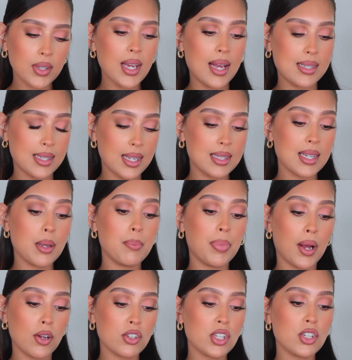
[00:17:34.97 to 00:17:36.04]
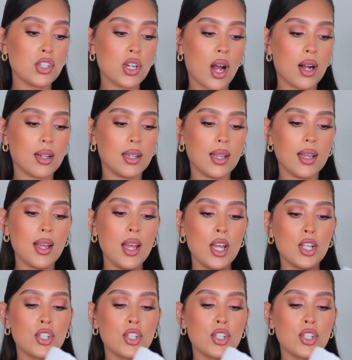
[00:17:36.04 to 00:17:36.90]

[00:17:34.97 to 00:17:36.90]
Yes, it's a Belgian chocolate.